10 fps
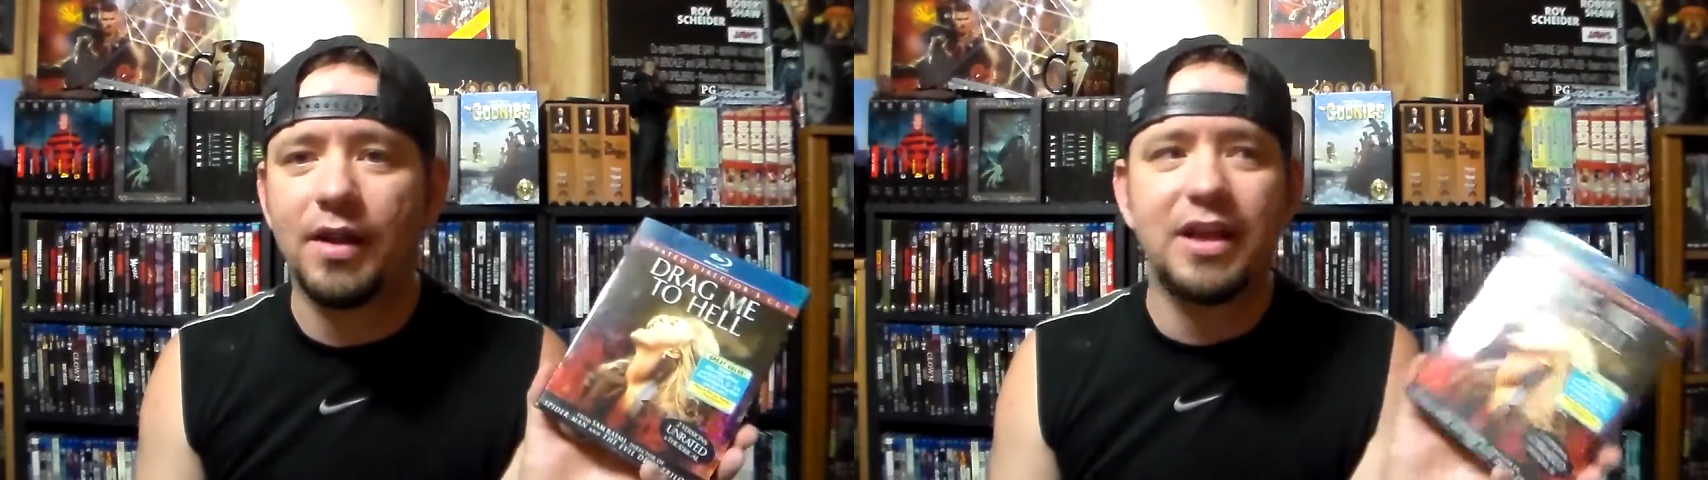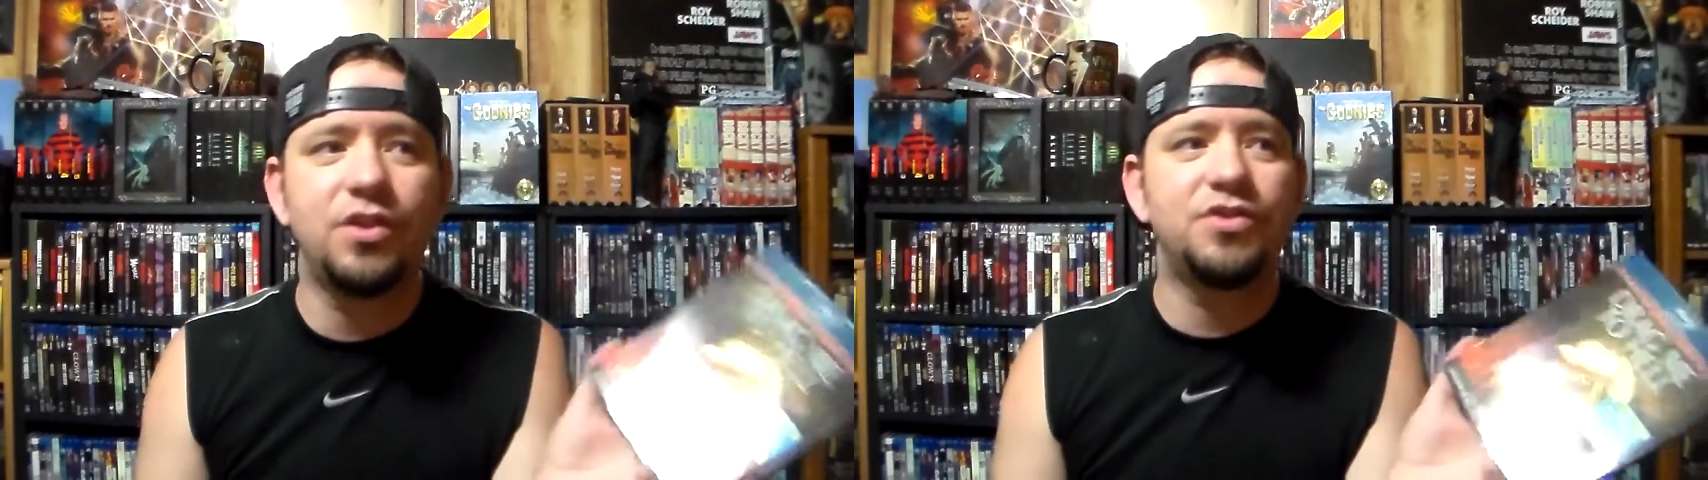
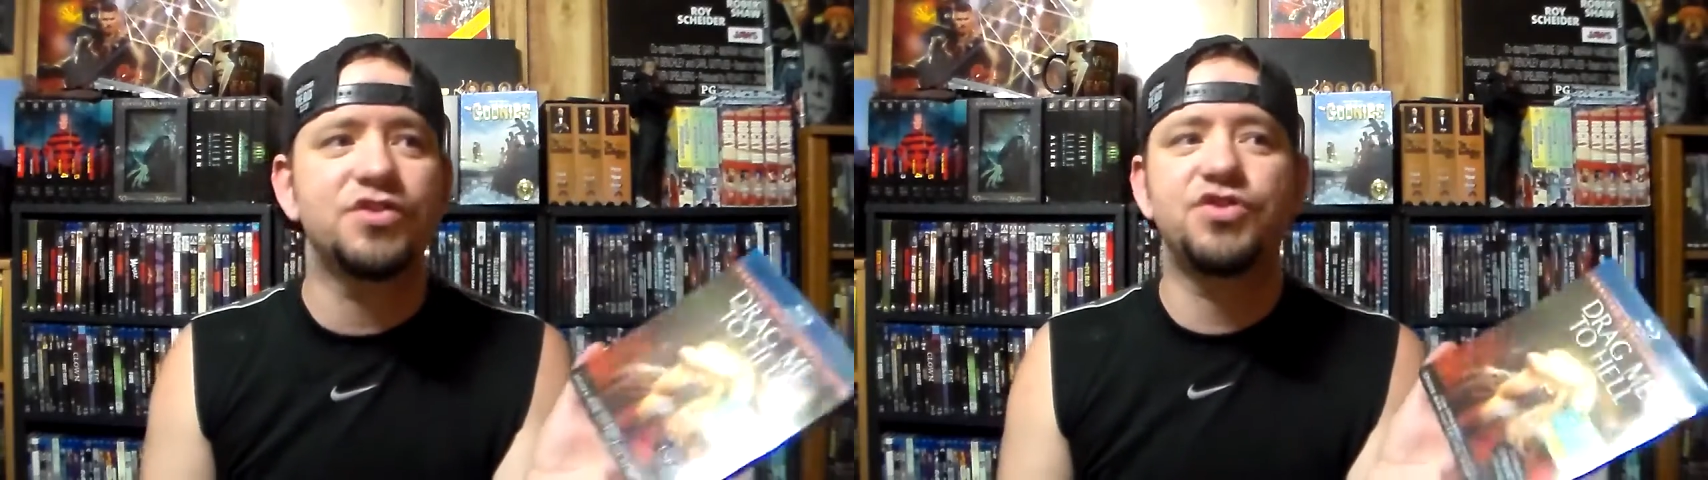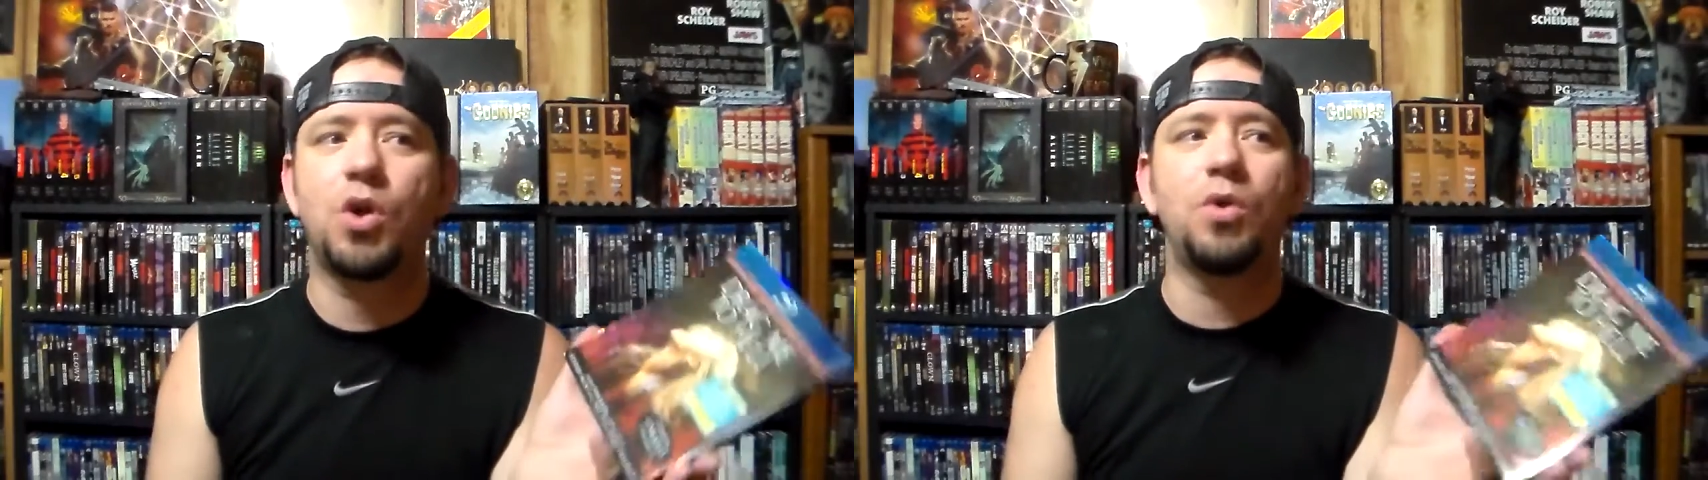Like, you
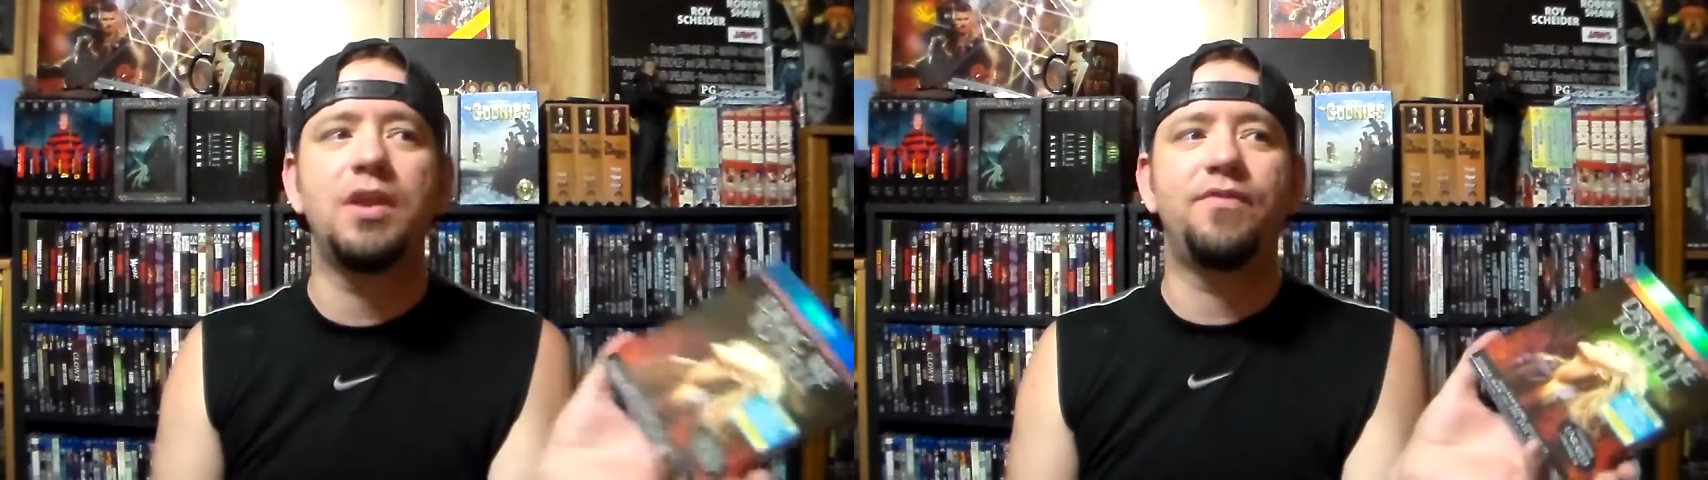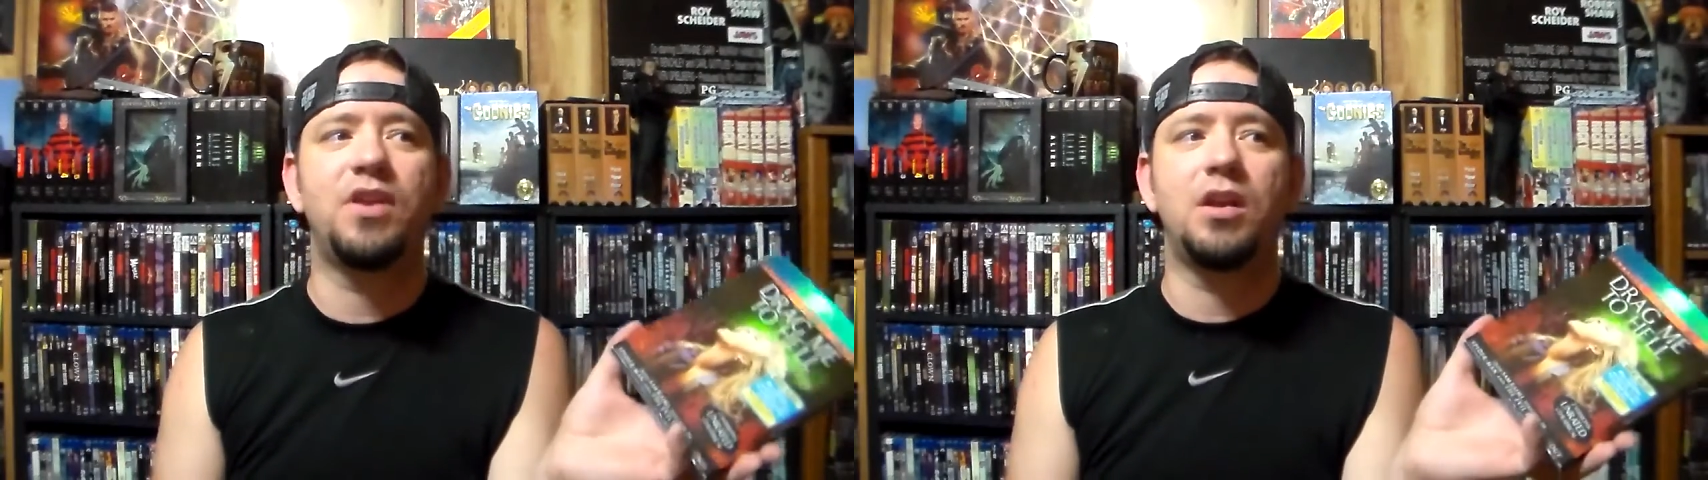just don't
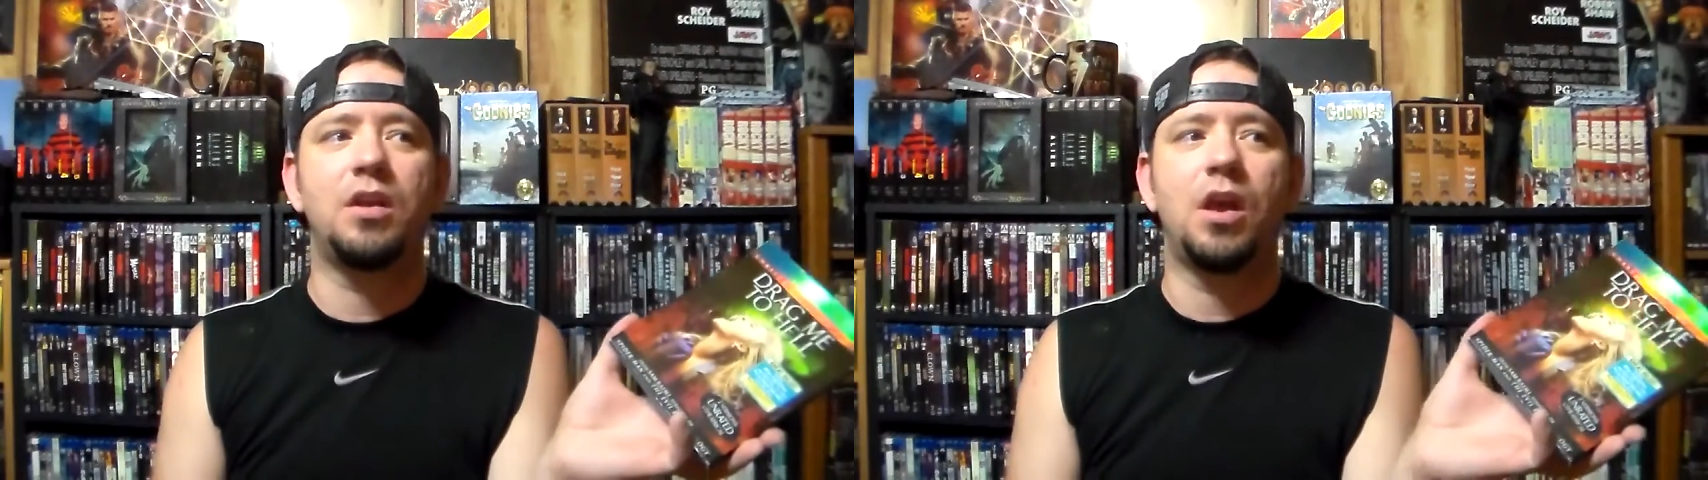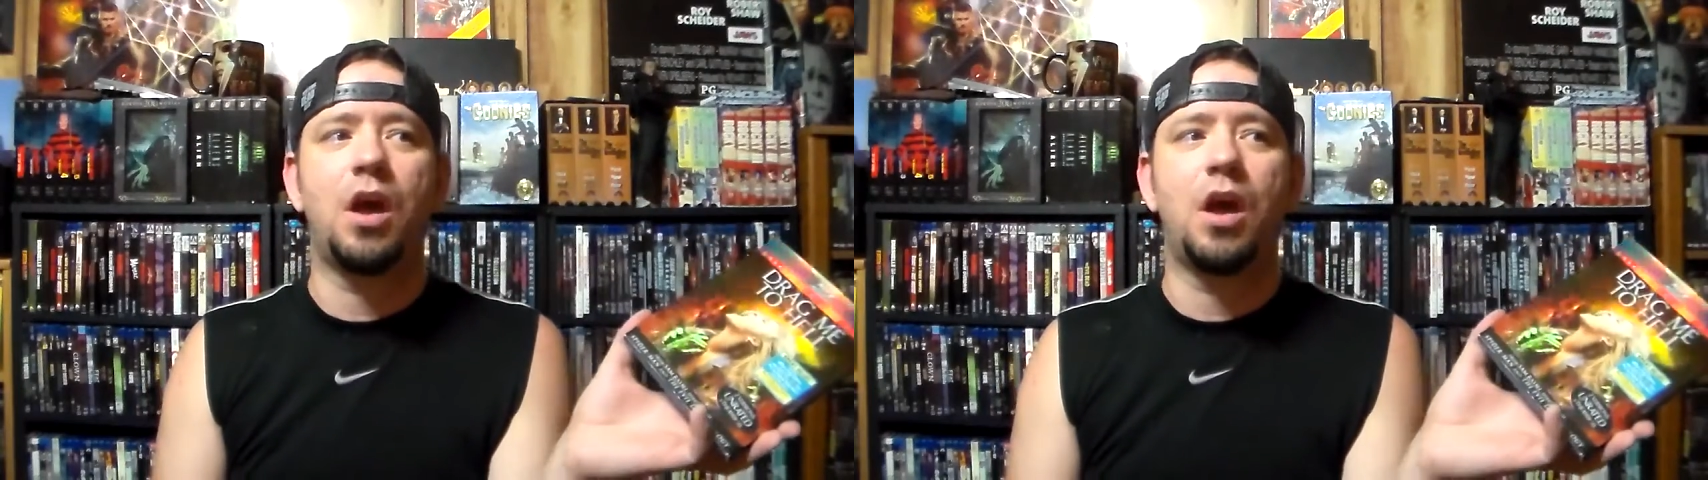even